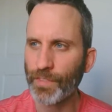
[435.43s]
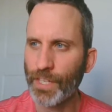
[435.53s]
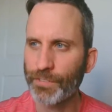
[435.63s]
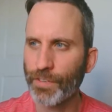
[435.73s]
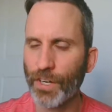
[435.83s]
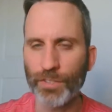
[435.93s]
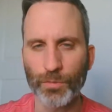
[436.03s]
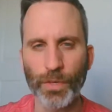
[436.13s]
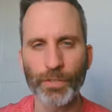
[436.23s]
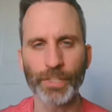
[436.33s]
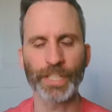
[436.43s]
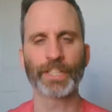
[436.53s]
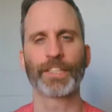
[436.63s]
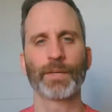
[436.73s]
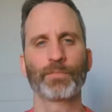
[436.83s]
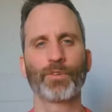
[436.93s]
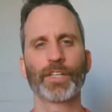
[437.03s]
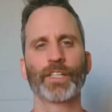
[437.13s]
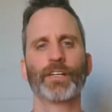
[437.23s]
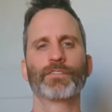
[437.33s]
as far as where do we get to that
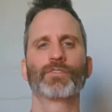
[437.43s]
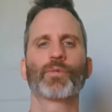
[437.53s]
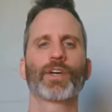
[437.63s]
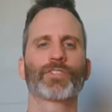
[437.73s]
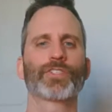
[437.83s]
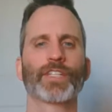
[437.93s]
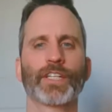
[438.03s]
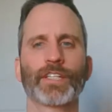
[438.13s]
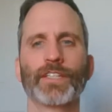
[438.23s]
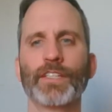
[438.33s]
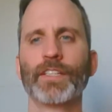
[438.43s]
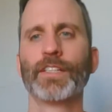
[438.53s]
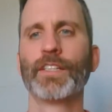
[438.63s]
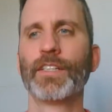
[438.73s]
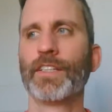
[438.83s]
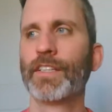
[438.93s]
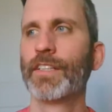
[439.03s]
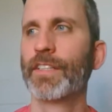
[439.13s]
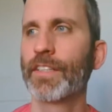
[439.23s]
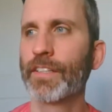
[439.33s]
point of questioning
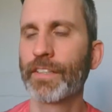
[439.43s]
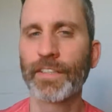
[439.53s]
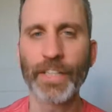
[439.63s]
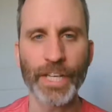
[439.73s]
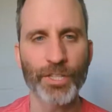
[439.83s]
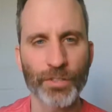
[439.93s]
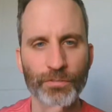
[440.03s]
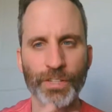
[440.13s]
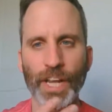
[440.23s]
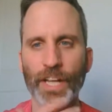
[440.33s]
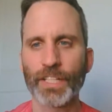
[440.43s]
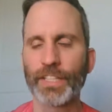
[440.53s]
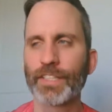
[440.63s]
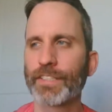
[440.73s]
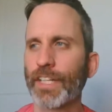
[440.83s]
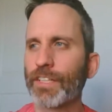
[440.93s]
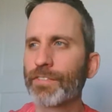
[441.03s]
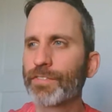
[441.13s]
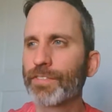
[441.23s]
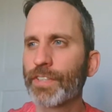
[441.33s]
the nature of reality
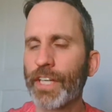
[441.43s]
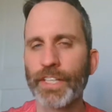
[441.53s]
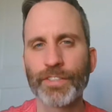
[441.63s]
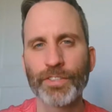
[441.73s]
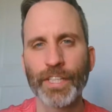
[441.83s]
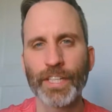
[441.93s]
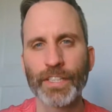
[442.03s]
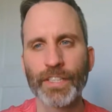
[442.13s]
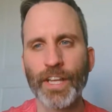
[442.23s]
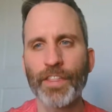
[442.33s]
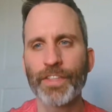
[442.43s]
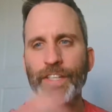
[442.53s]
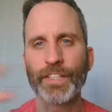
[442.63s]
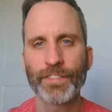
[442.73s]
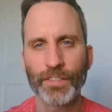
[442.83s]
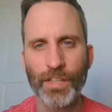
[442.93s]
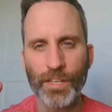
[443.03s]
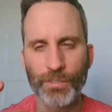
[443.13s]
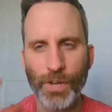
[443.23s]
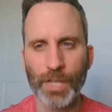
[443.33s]
itself. And so then nothing is a
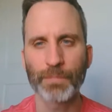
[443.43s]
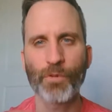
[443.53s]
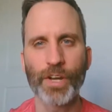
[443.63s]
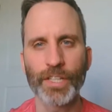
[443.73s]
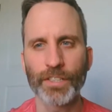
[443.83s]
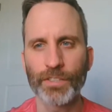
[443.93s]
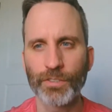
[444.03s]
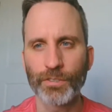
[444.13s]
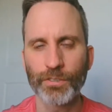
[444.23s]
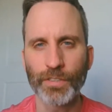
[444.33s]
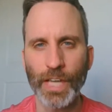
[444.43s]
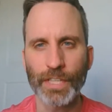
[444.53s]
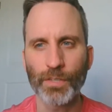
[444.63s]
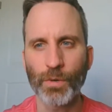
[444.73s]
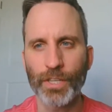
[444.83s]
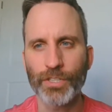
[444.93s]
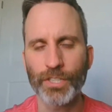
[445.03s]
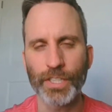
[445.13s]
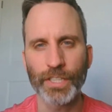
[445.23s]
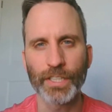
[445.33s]
direct pointing to that
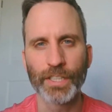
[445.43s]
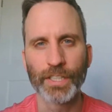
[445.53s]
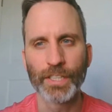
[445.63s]
questioning